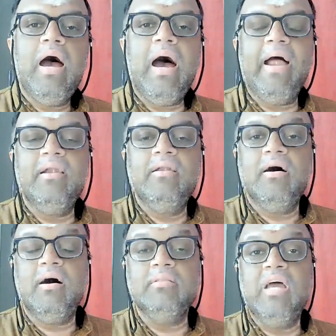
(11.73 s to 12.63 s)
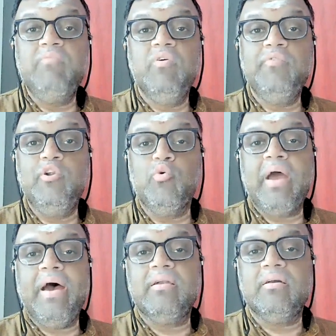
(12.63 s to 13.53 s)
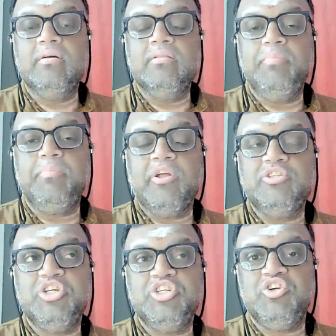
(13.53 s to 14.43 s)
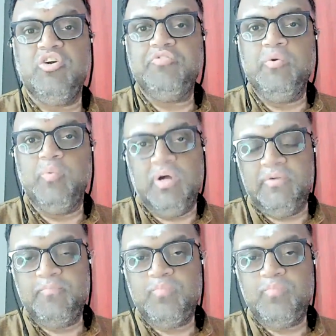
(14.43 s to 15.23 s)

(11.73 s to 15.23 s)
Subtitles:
And then we will look at the pronunciation of the word.